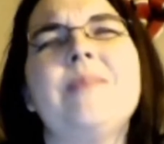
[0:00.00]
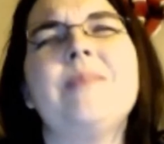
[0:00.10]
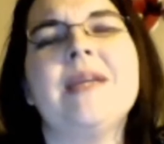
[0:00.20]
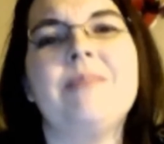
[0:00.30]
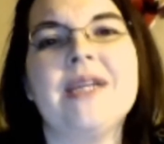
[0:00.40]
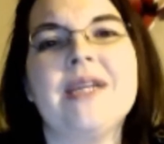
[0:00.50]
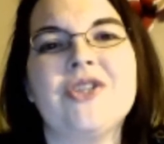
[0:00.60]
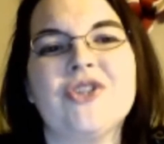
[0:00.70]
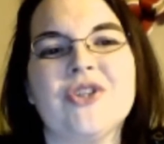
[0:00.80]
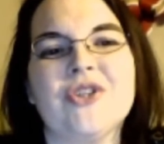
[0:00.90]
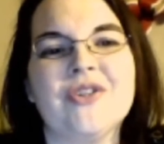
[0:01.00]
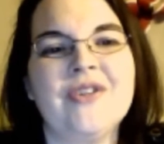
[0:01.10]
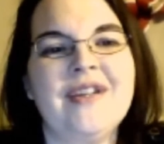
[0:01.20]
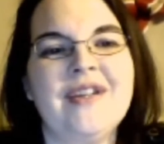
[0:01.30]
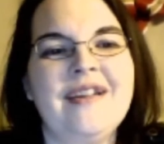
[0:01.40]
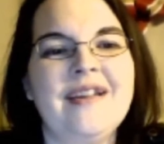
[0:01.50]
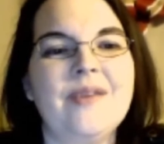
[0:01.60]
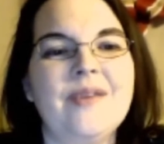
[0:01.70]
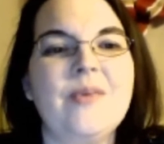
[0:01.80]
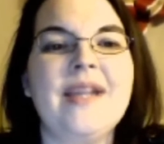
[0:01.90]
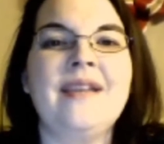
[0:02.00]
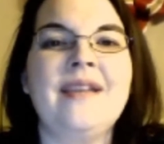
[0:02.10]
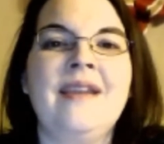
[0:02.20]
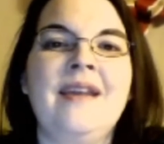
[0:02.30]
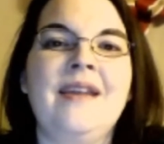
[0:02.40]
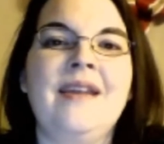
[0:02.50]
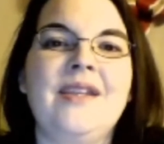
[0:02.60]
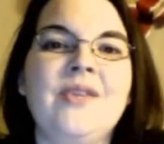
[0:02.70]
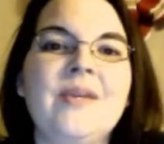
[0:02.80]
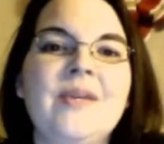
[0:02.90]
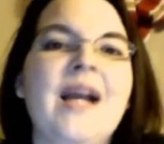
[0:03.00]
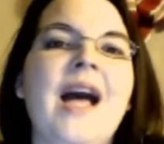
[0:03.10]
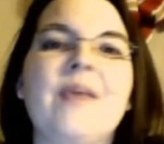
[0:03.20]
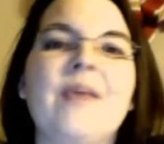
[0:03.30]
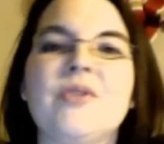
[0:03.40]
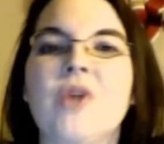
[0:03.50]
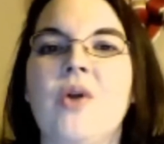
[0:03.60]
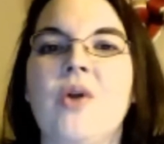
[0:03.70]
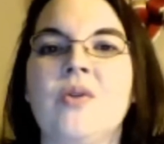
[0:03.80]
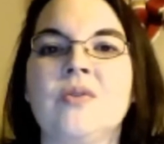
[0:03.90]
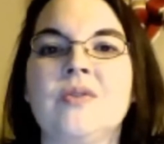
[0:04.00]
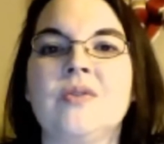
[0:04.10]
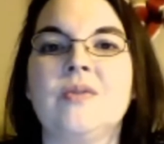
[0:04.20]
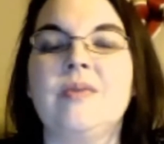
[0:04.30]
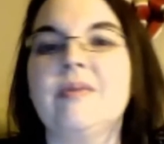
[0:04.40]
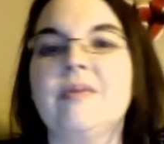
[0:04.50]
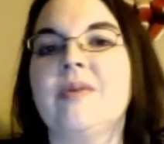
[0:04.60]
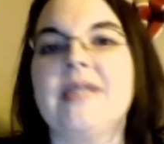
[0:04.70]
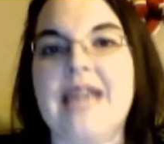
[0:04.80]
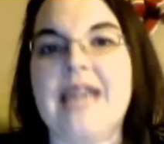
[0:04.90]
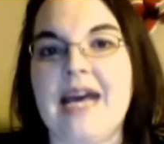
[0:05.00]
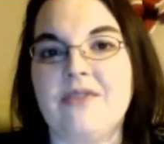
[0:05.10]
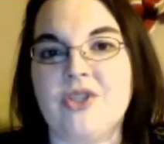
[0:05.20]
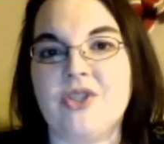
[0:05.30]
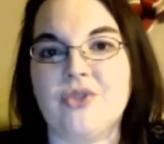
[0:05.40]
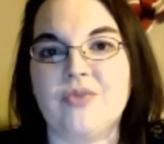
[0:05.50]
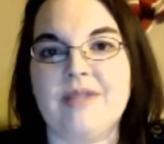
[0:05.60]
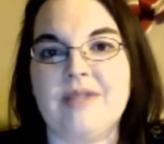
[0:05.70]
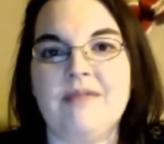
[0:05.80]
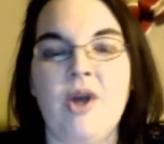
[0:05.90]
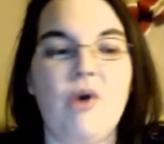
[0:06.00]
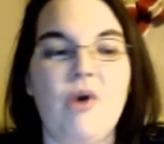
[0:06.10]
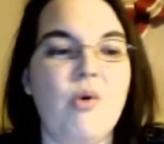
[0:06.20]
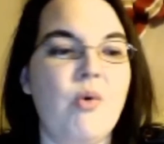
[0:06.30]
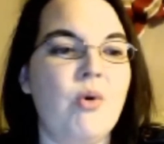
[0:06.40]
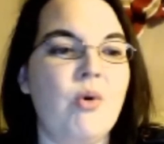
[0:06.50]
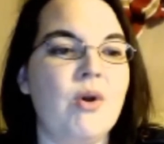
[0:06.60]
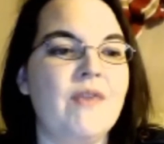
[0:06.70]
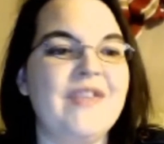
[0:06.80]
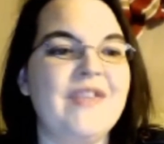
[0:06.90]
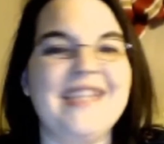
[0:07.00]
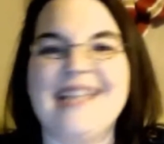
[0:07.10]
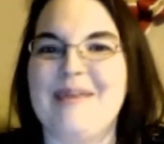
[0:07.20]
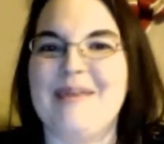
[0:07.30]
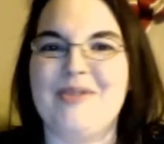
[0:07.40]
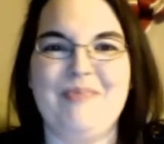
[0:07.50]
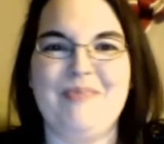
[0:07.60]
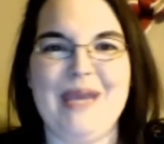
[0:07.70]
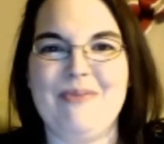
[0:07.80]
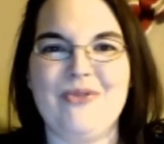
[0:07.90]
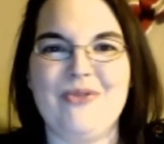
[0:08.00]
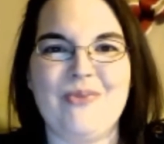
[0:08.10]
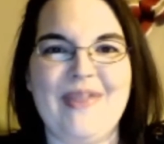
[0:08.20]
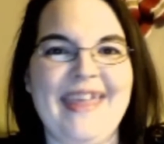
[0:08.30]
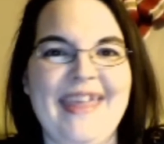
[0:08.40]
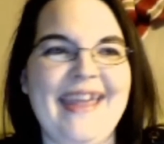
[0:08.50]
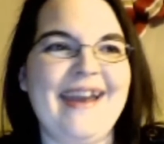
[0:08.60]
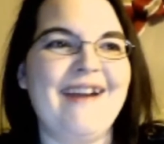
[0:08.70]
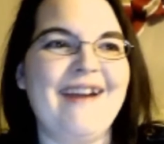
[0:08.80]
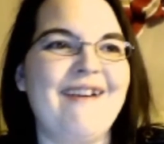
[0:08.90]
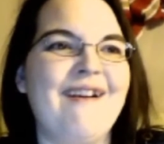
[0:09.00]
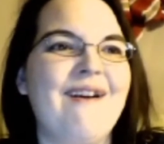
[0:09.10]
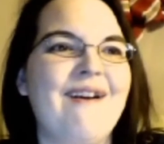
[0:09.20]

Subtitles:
big picture. When you and I were told we were going to have children, or the adoption papers were there,